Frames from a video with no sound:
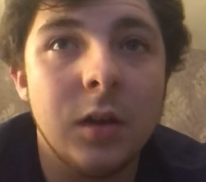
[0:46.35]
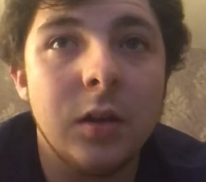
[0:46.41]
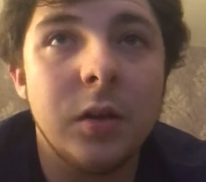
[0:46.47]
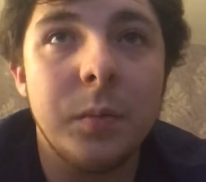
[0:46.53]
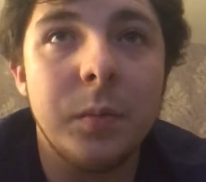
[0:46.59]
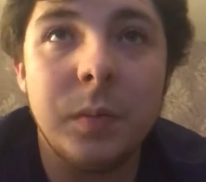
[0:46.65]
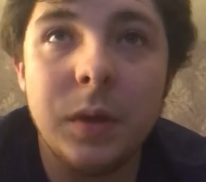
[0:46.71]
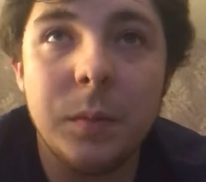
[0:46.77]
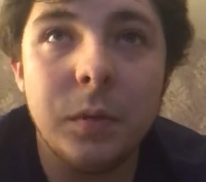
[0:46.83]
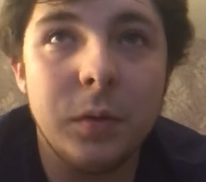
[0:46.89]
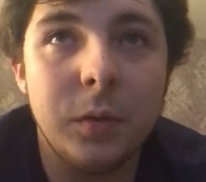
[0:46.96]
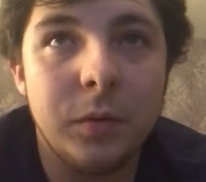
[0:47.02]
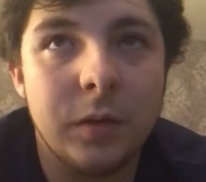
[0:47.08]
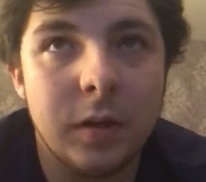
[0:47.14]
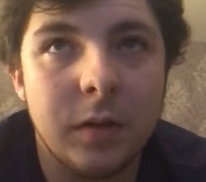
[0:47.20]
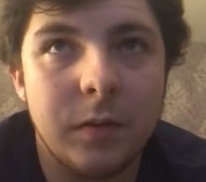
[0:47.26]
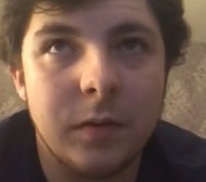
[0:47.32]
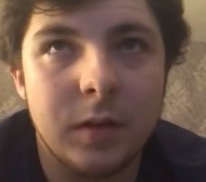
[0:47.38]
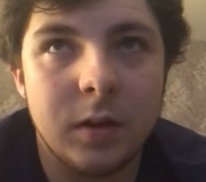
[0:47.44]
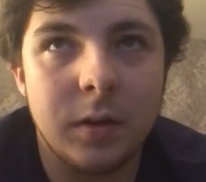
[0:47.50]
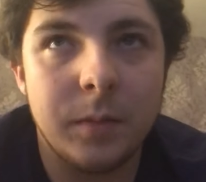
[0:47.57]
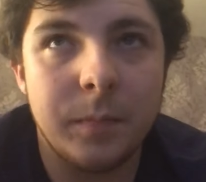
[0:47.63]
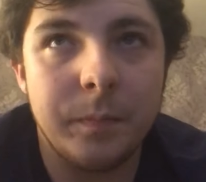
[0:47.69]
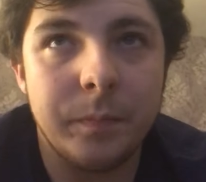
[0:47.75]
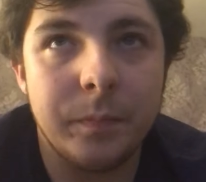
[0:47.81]
To people who
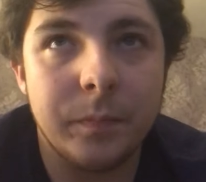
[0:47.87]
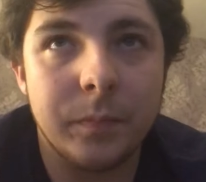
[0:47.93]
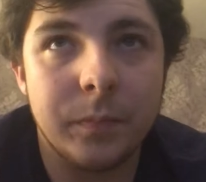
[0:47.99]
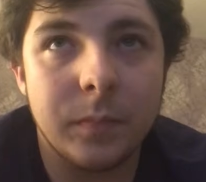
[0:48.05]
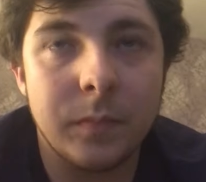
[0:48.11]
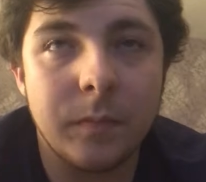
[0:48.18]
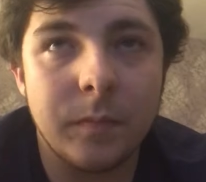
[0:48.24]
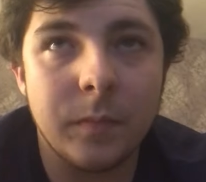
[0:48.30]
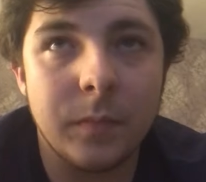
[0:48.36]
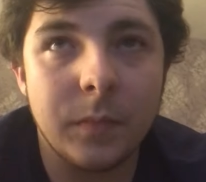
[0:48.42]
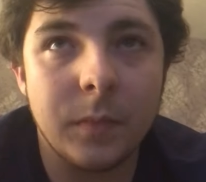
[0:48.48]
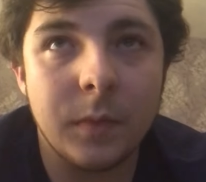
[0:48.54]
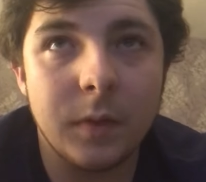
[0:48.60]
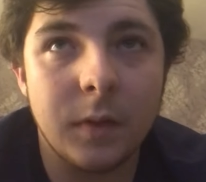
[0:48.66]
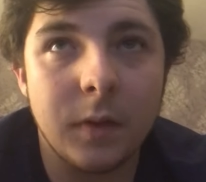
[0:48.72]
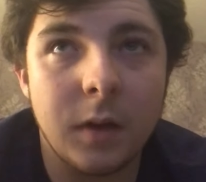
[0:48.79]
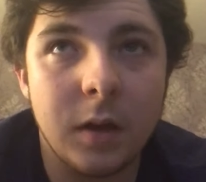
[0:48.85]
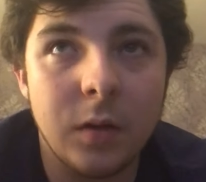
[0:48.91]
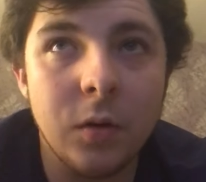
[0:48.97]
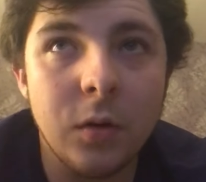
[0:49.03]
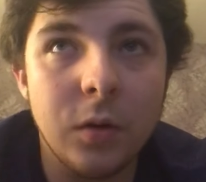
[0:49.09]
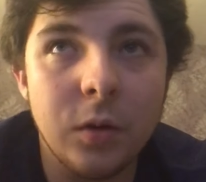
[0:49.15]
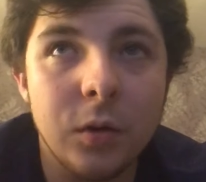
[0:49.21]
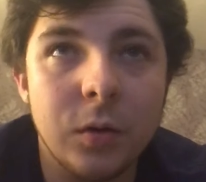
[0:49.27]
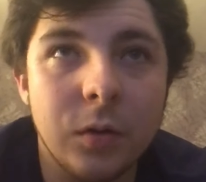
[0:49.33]
self-harm, I know
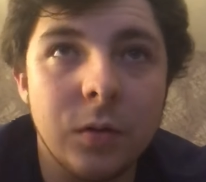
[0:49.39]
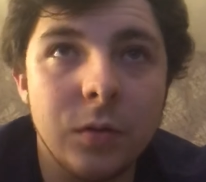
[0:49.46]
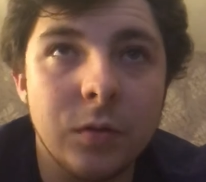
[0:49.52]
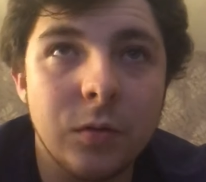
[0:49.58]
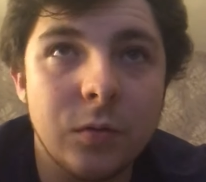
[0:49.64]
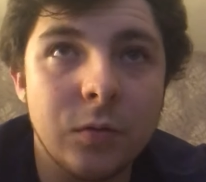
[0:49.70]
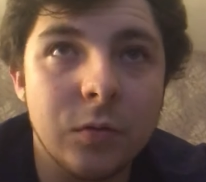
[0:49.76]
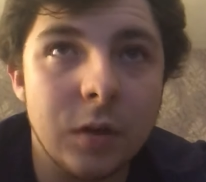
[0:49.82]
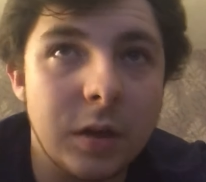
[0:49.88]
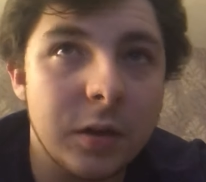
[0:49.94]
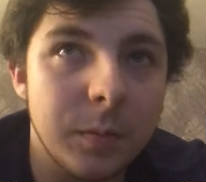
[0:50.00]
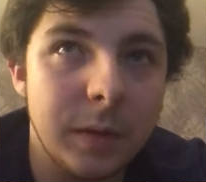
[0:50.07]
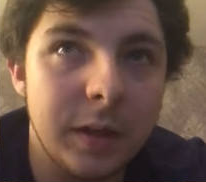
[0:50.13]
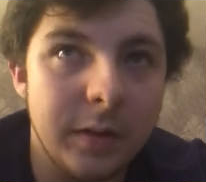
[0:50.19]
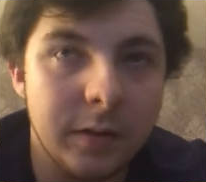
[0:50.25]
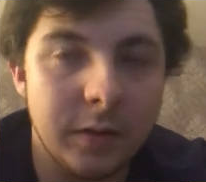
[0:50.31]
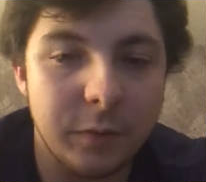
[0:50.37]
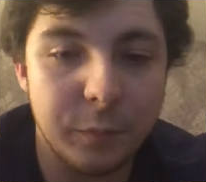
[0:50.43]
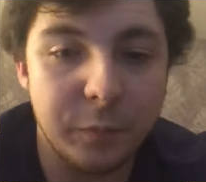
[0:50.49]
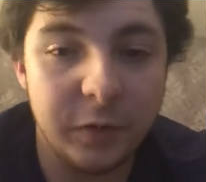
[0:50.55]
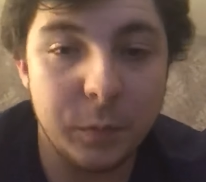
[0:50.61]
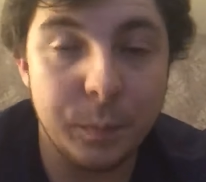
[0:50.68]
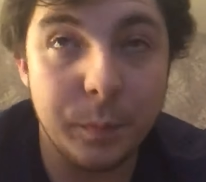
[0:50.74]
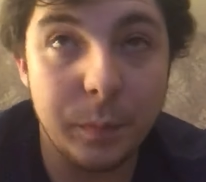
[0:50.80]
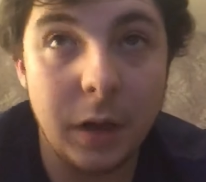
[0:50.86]
you're trying to make yourself
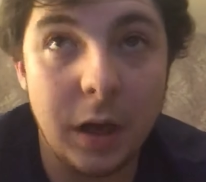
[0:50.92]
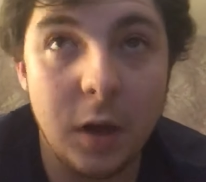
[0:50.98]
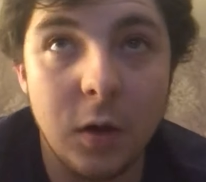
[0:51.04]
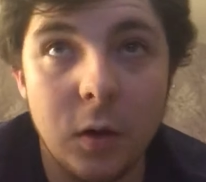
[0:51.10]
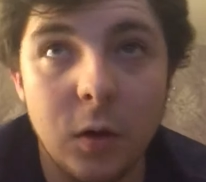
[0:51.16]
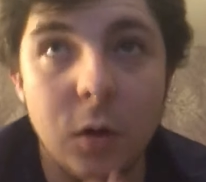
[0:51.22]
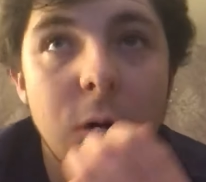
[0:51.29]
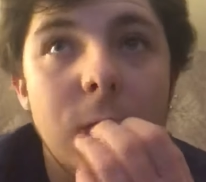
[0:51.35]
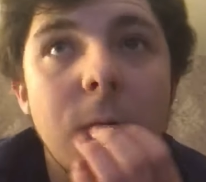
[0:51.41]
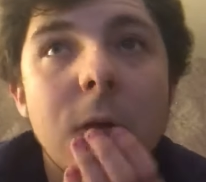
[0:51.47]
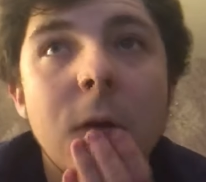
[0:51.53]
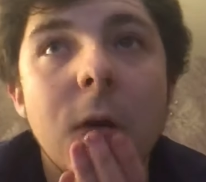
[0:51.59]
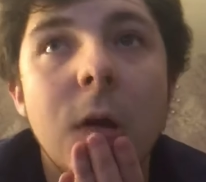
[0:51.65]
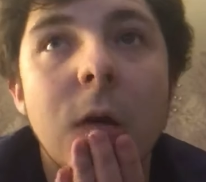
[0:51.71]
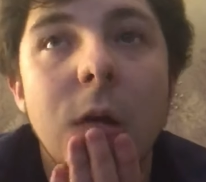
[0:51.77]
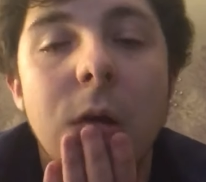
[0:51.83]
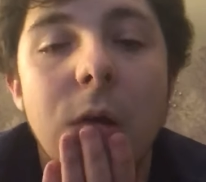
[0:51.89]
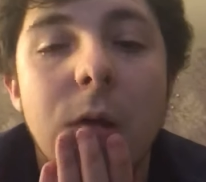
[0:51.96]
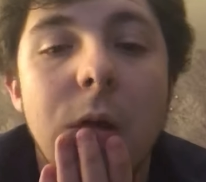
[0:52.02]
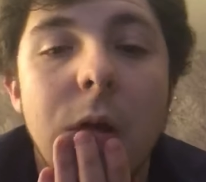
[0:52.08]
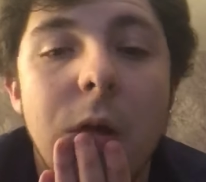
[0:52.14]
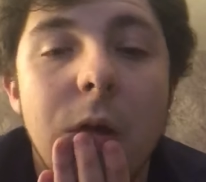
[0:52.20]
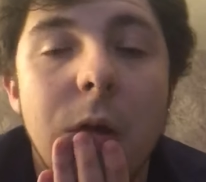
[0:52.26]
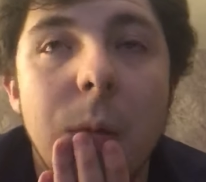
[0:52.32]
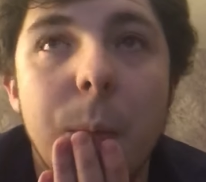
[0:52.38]
feel better,
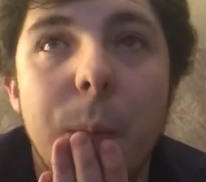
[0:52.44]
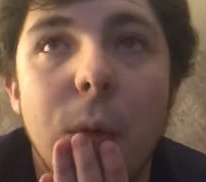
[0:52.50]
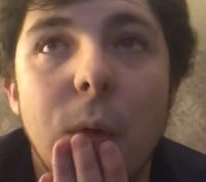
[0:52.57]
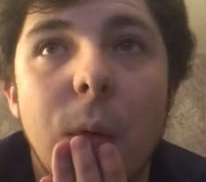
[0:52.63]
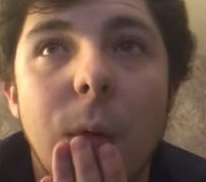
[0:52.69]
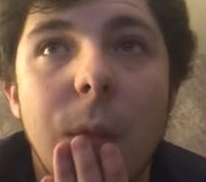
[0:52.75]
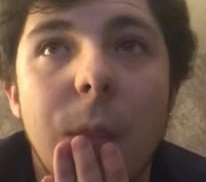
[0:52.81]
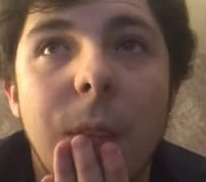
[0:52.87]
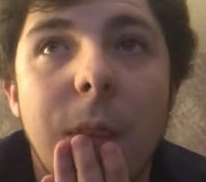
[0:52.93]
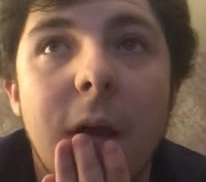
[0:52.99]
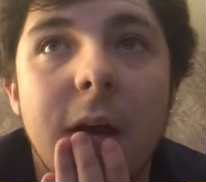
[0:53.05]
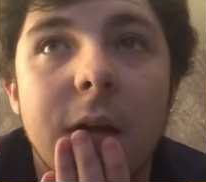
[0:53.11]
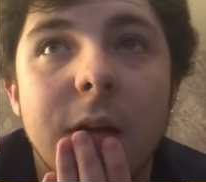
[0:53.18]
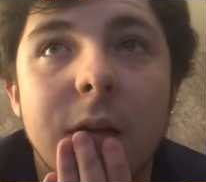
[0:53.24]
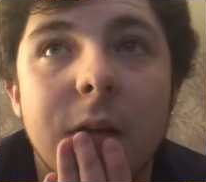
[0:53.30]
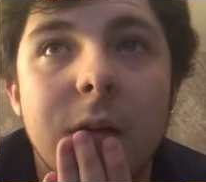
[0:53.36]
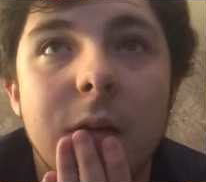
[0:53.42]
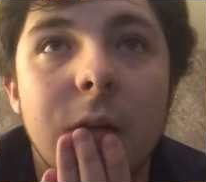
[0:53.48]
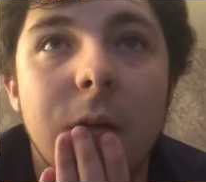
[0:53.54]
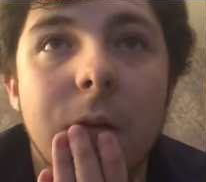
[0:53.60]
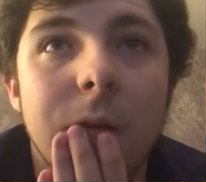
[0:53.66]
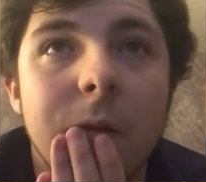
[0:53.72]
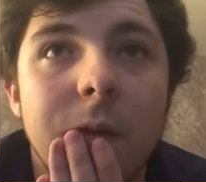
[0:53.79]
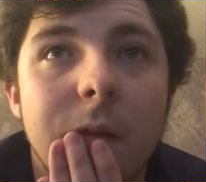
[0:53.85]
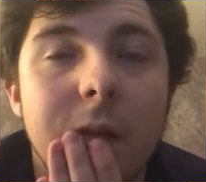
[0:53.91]
but that's not
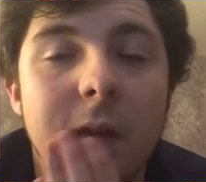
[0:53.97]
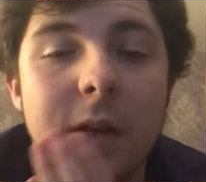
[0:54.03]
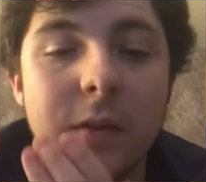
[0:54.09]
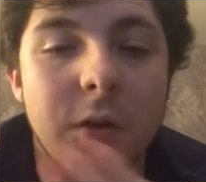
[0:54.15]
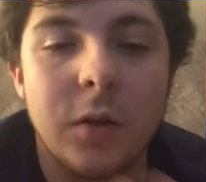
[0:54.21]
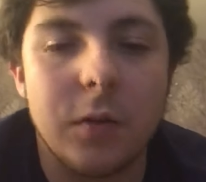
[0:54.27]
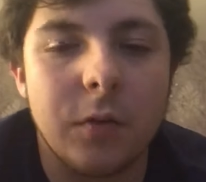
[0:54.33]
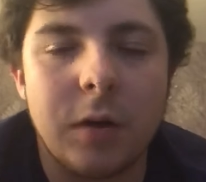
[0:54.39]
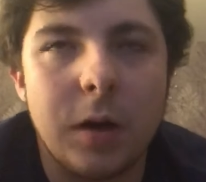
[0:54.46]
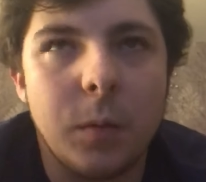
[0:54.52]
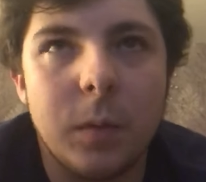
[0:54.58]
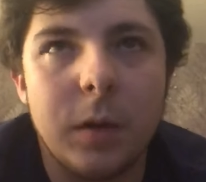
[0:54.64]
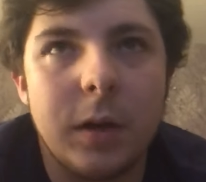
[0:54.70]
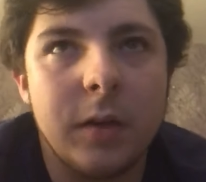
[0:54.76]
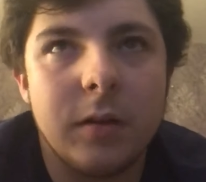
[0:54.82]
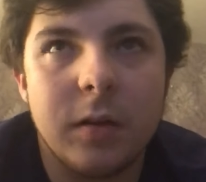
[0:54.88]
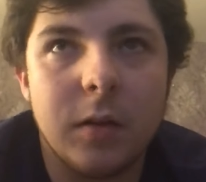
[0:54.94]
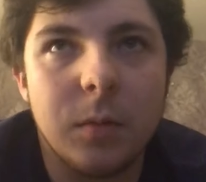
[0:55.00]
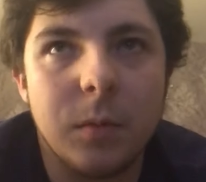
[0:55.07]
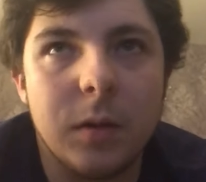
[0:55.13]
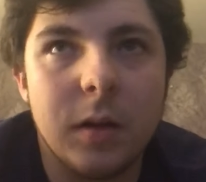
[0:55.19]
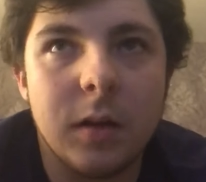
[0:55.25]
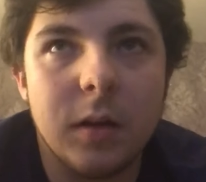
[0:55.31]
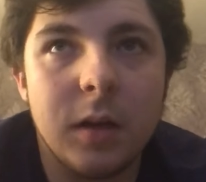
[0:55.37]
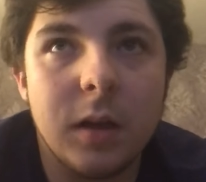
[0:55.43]
the right way to do
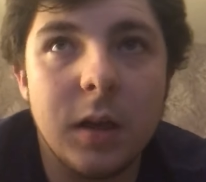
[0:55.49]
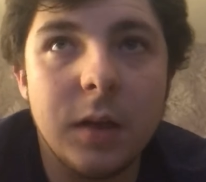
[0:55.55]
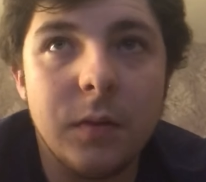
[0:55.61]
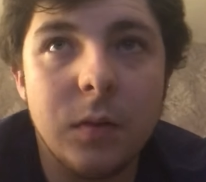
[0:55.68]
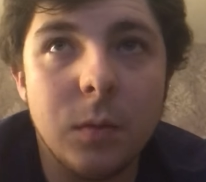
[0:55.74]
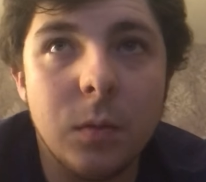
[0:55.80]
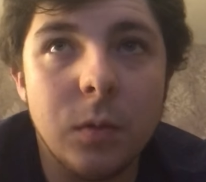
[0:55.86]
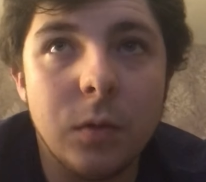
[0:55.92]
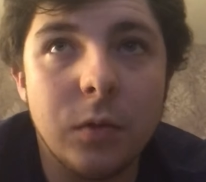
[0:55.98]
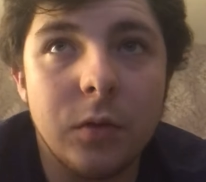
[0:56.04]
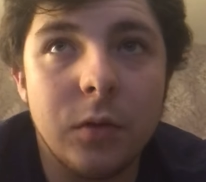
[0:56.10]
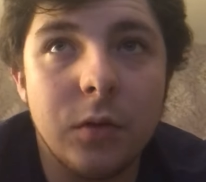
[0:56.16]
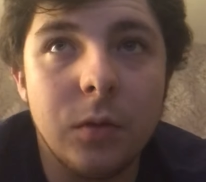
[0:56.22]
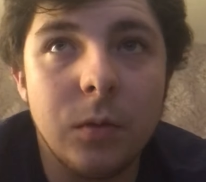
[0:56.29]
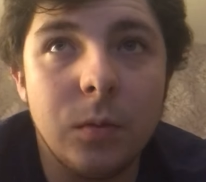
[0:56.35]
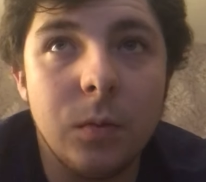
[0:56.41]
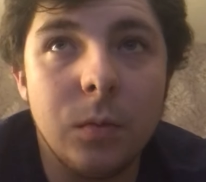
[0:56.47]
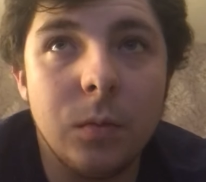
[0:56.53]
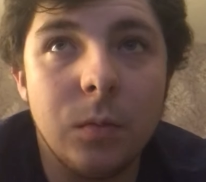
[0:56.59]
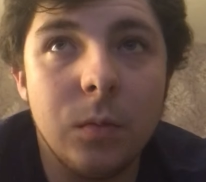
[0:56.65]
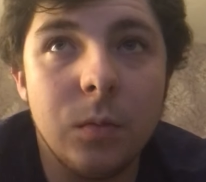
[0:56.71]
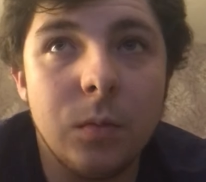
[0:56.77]
it. If you want to